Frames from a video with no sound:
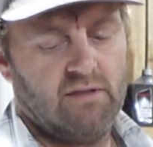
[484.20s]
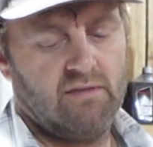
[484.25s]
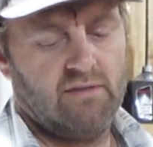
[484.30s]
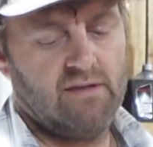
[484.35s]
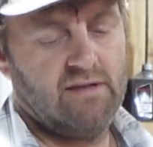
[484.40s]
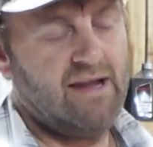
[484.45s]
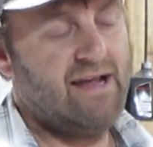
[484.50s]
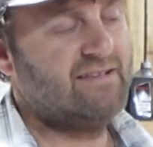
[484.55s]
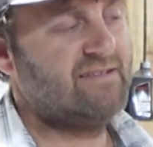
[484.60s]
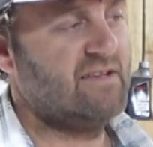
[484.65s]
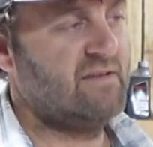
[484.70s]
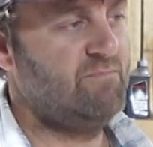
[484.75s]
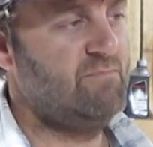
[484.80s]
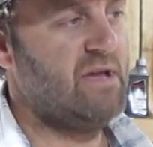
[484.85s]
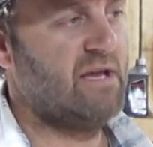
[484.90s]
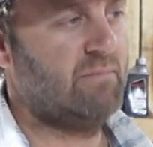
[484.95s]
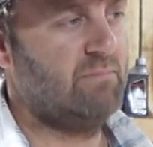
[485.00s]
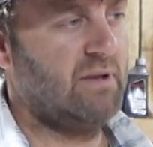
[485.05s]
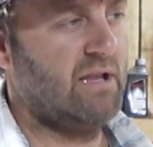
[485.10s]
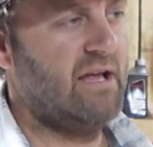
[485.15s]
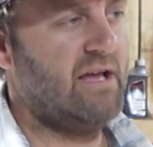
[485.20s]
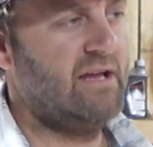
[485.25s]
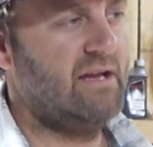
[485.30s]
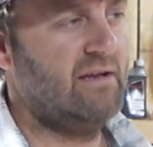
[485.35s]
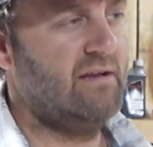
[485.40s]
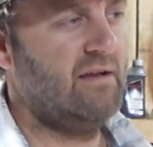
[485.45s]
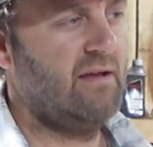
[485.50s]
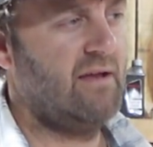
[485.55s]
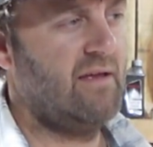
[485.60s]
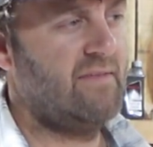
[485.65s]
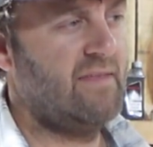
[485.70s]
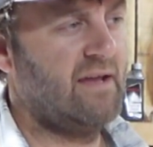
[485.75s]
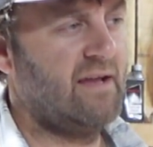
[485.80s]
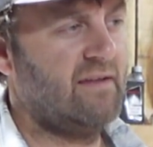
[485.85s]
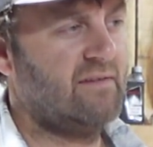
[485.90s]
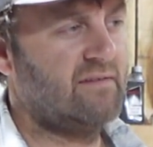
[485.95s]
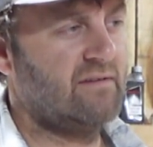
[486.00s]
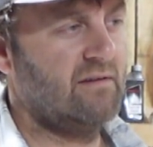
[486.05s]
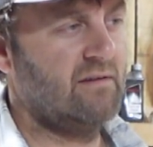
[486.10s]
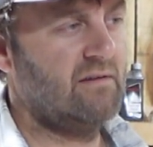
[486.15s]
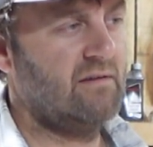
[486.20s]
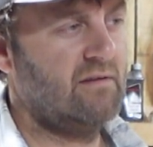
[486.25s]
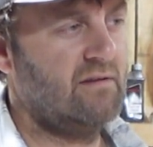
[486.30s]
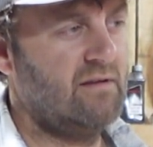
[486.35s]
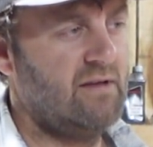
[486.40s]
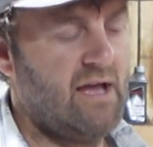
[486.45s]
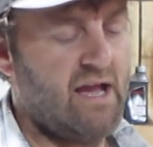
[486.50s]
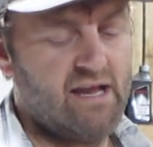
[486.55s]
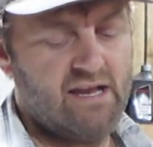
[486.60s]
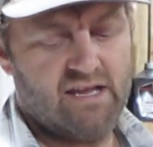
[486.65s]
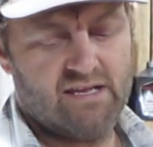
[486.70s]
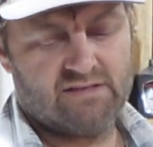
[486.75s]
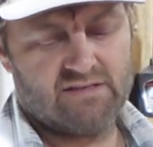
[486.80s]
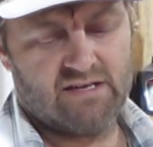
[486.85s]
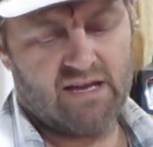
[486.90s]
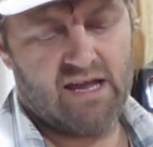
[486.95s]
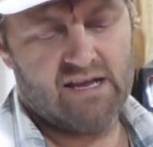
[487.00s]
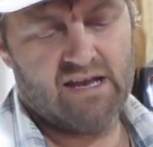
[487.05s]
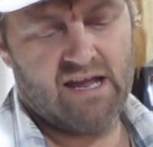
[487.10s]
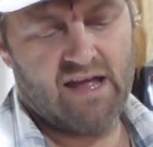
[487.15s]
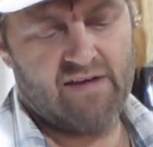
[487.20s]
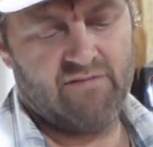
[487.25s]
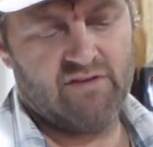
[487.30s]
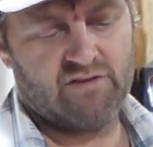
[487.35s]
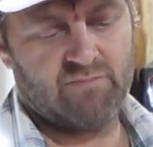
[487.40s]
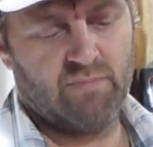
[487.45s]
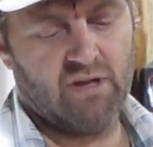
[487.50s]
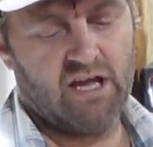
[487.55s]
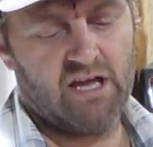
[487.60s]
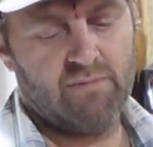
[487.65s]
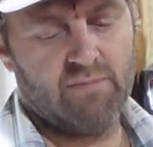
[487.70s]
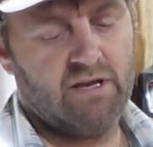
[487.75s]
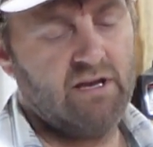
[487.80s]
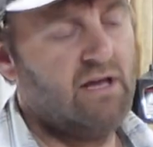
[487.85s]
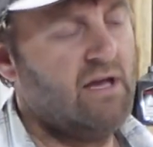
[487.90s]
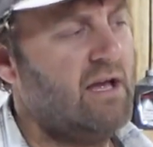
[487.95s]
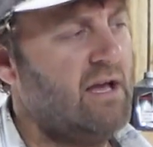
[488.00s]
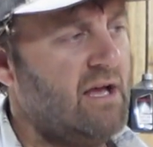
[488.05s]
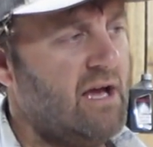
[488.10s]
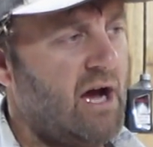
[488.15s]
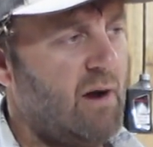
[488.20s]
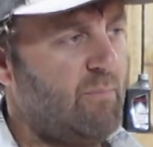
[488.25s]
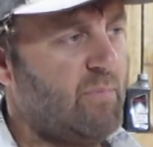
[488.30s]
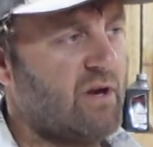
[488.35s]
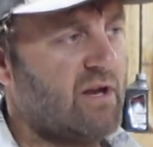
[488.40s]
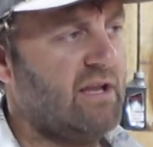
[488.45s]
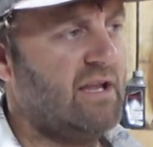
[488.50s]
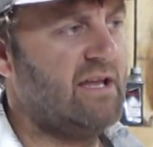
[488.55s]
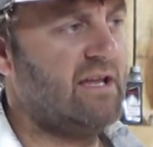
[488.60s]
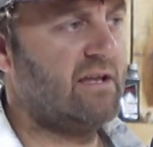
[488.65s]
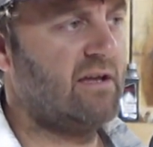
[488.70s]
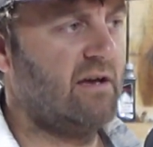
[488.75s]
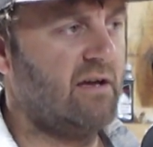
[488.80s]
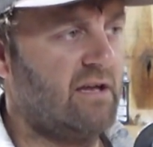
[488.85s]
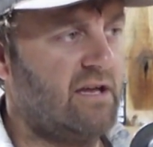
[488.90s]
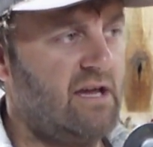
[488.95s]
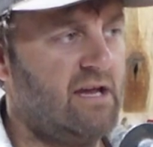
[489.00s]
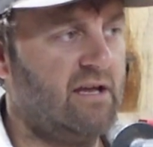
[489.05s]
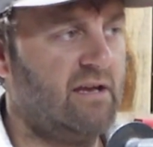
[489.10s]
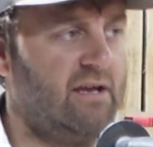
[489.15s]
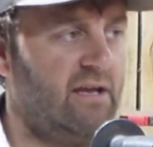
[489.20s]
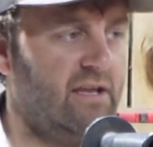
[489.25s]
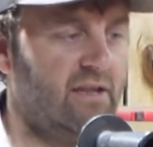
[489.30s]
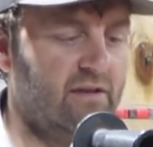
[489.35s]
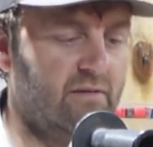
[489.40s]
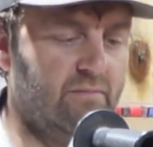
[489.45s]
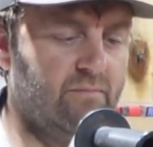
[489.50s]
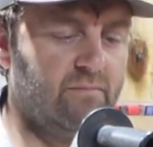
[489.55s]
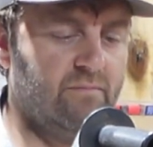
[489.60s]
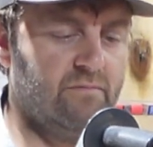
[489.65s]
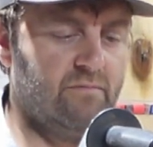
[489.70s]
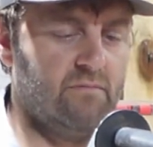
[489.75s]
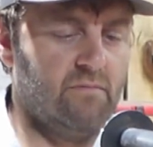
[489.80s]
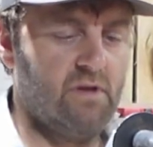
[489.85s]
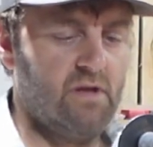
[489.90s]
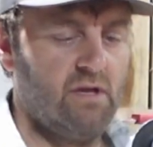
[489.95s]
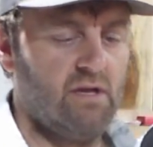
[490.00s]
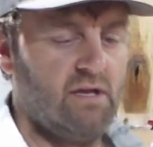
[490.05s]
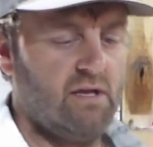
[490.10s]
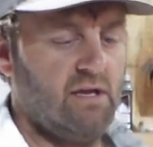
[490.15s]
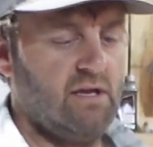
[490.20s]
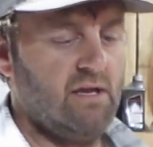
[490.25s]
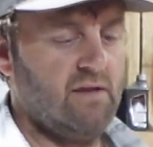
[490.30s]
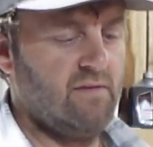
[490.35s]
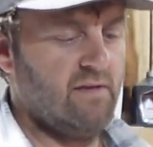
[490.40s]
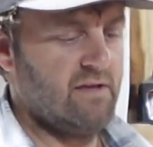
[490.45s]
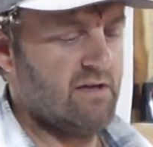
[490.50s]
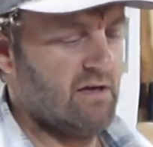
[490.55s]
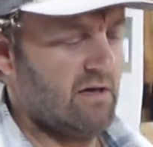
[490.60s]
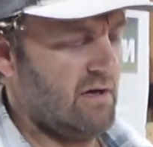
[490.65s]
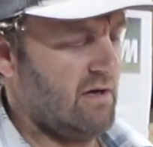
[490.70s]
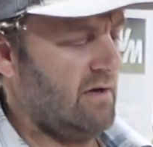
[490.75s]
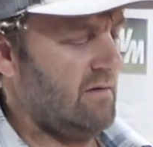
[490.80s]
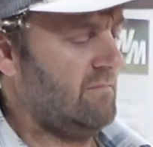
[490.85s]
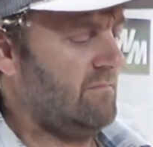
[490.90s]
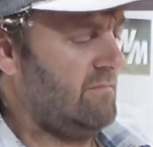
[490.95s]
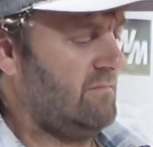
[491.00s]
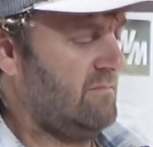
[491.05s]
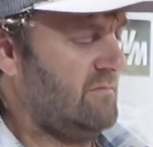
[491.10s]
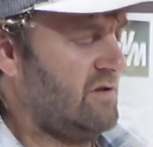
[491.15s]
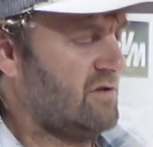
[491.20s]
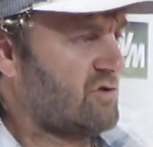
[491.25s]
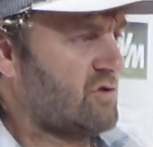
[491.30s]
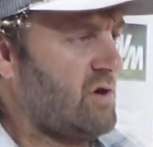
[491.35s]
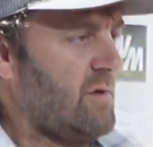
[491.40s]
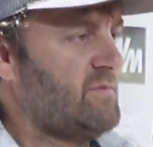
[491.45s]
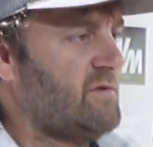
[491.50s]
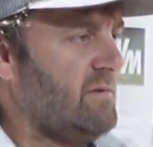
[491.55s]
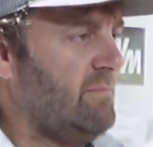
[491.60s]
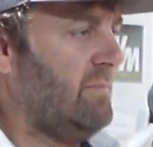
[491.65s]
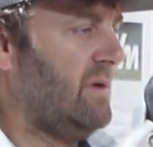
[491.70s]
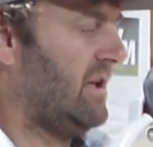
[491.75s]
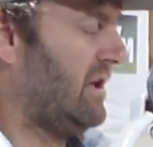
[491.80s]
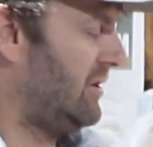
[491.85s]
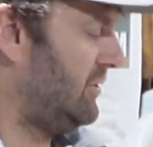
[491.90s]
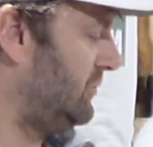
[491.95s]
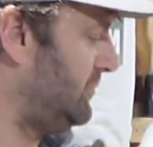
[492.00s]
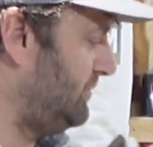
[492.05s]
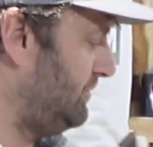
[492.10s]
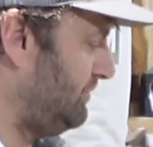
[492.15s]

that has this big blade. I think it's a 8.5 inch blade, but I'll put a link again in the description below.